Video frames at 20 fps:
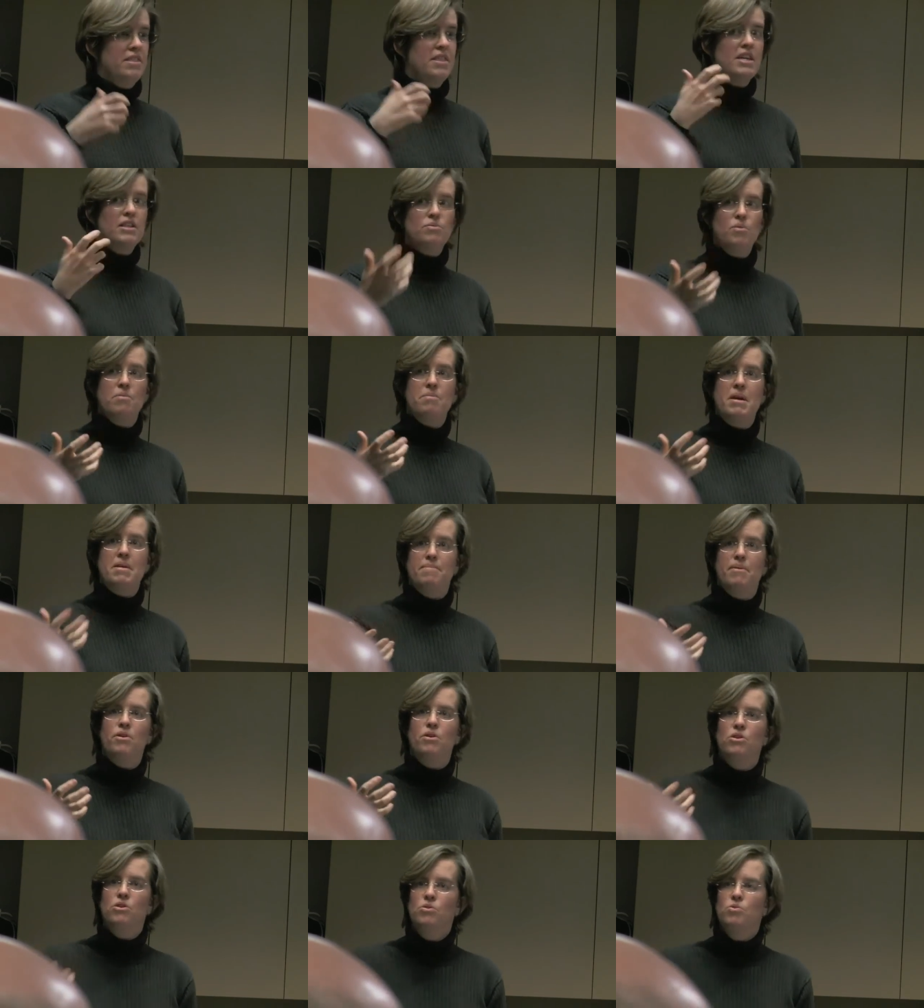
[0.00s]
These were
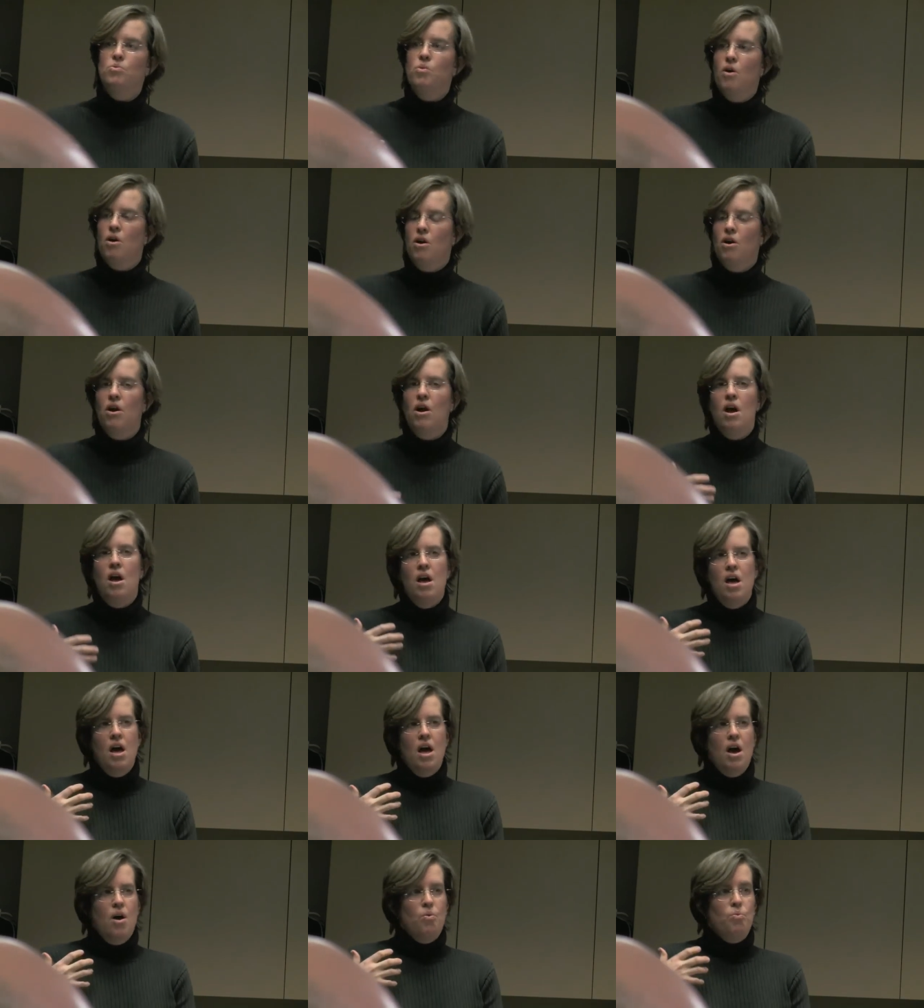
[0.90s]
people who were
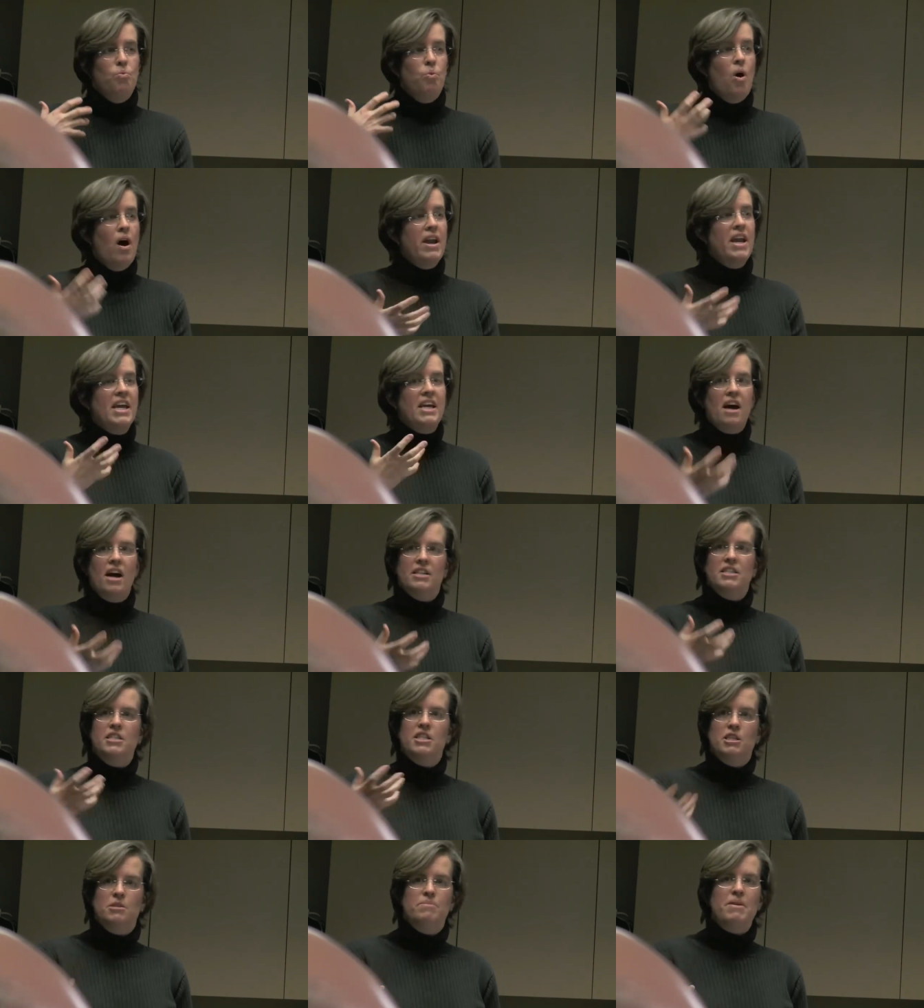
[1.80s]
wanting
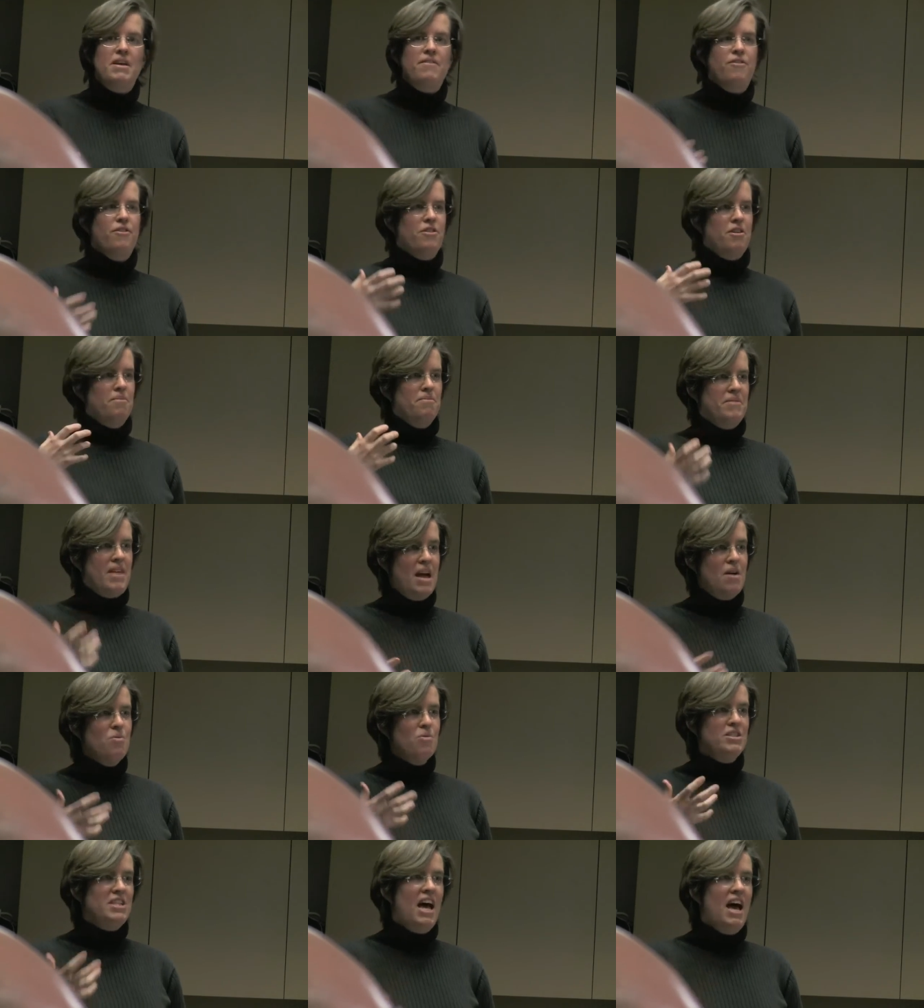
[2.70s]
us to speak for them.
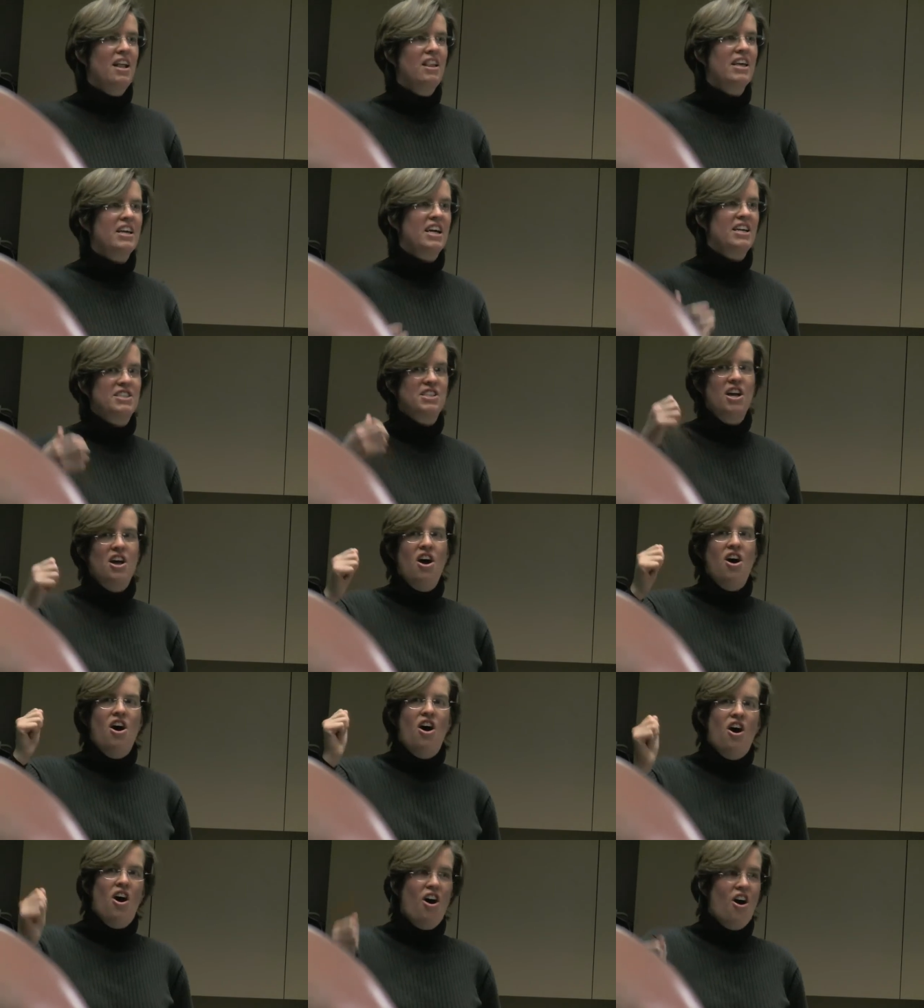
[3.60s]
They were telling us,
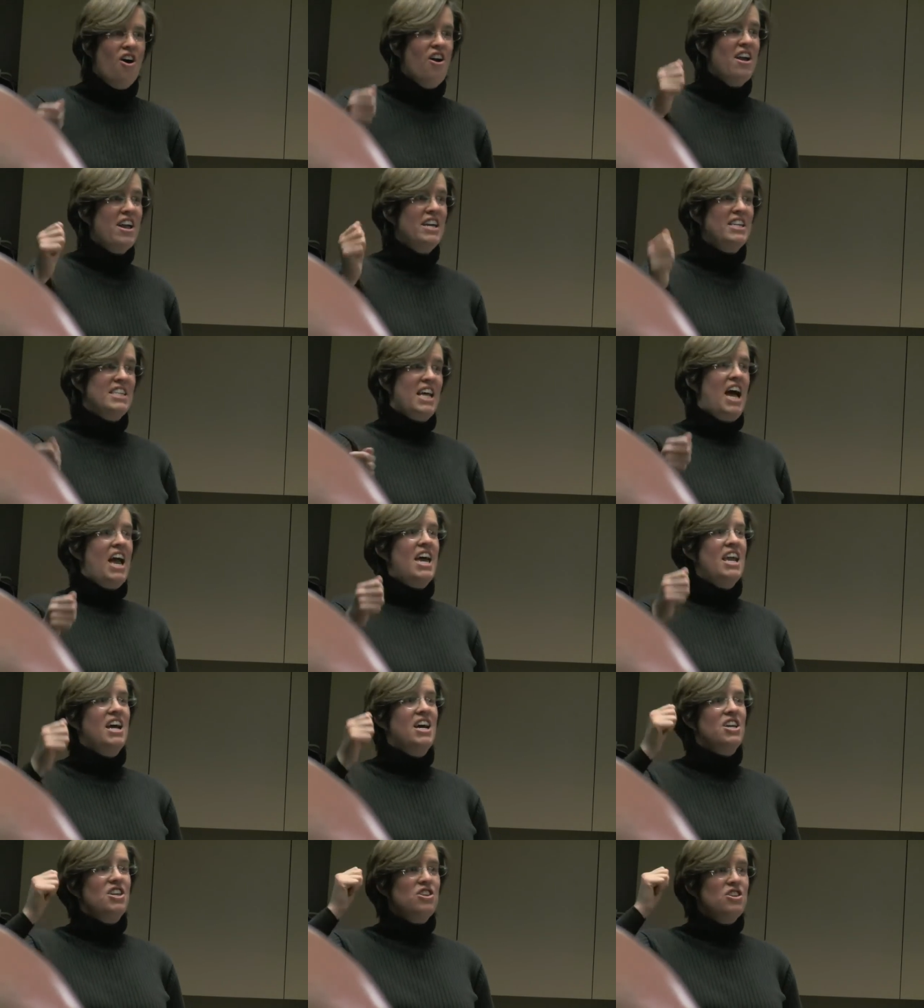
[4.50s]
Ari and
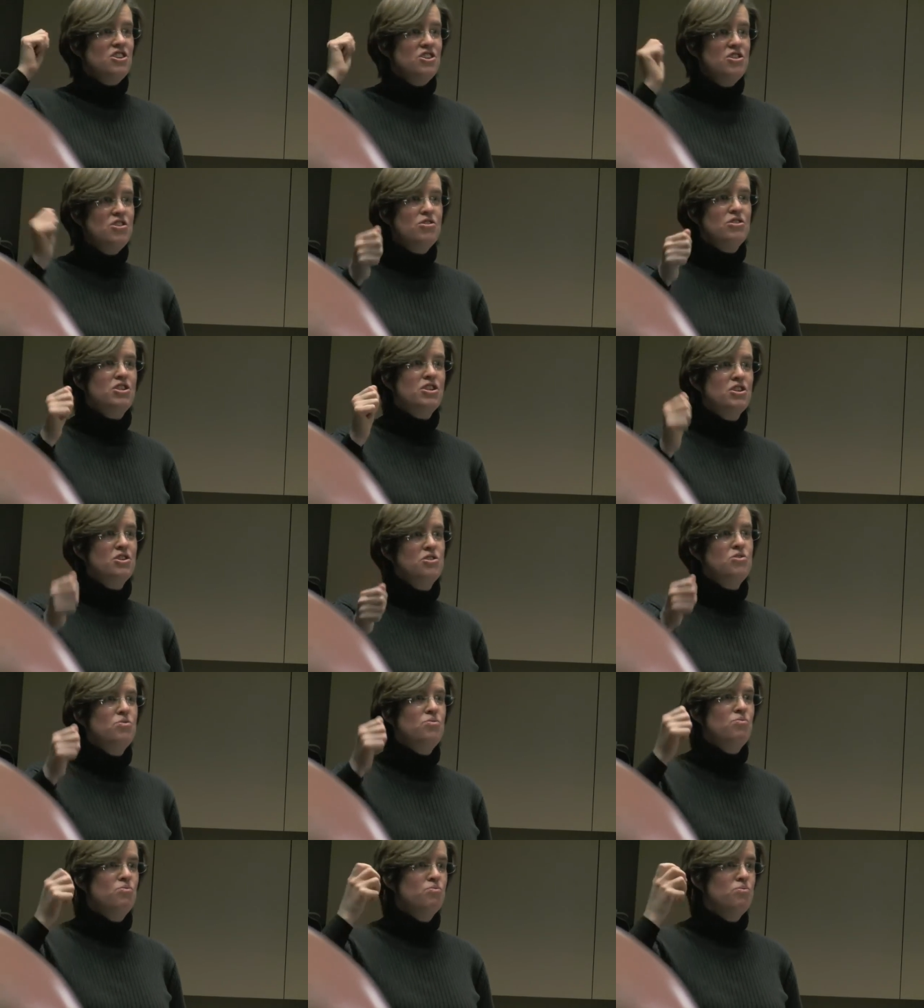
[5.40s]
Diana, you
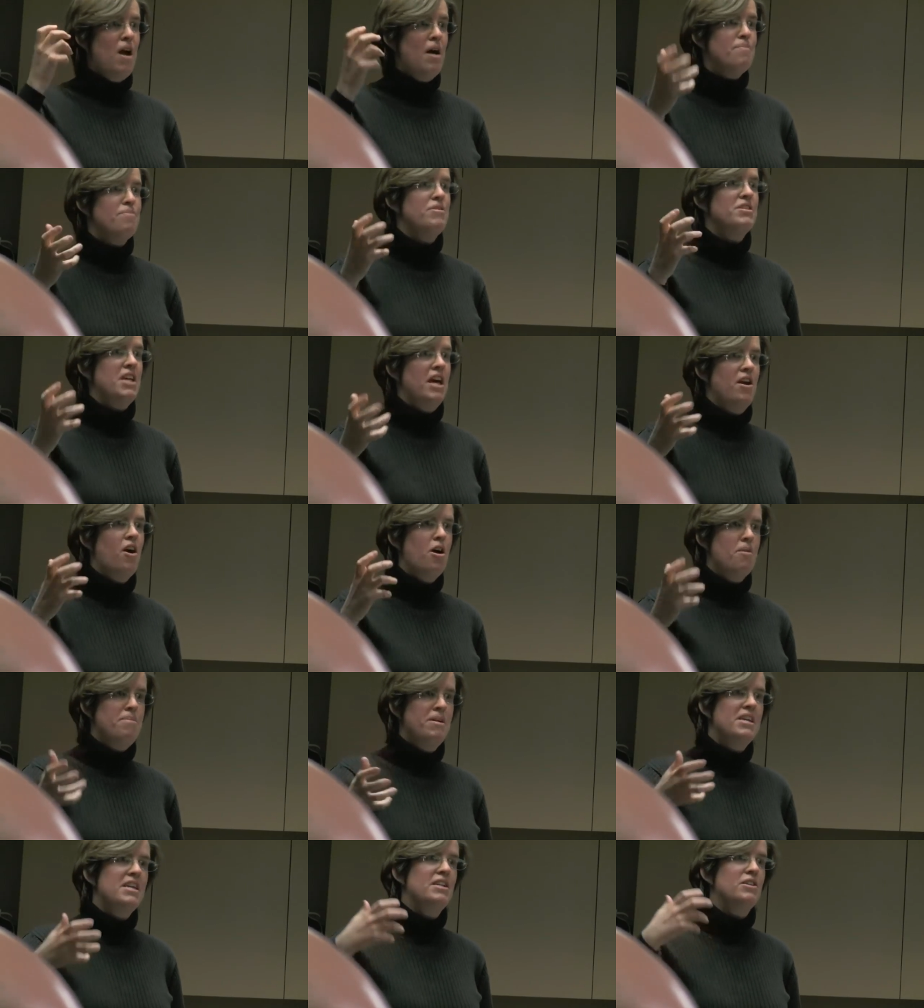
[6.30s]
two represent
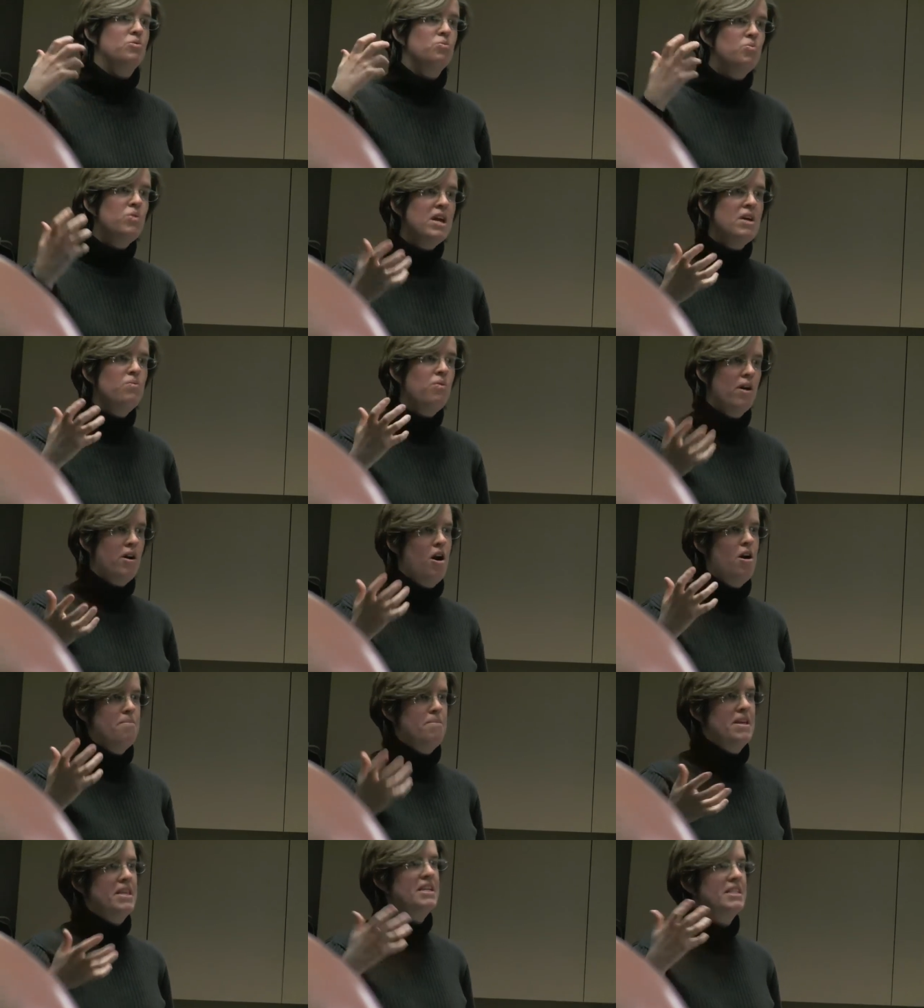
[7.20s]
our opinions. We want
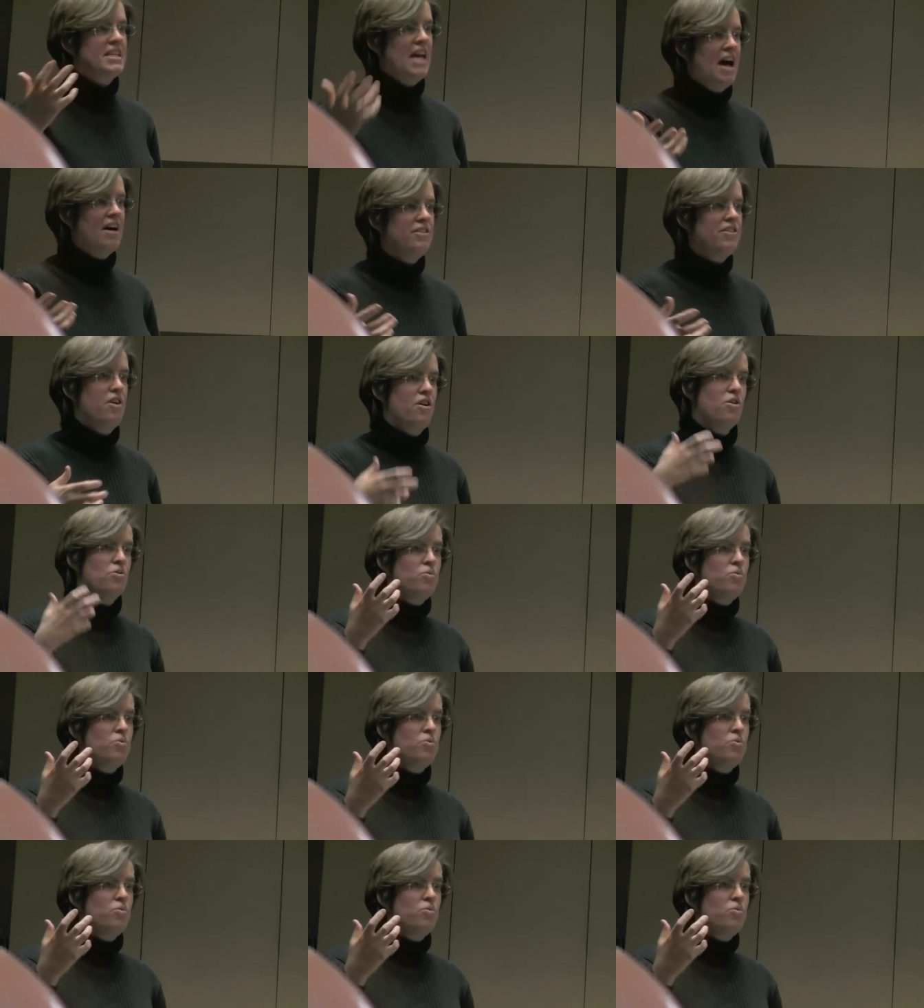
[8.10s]
our opinions out there,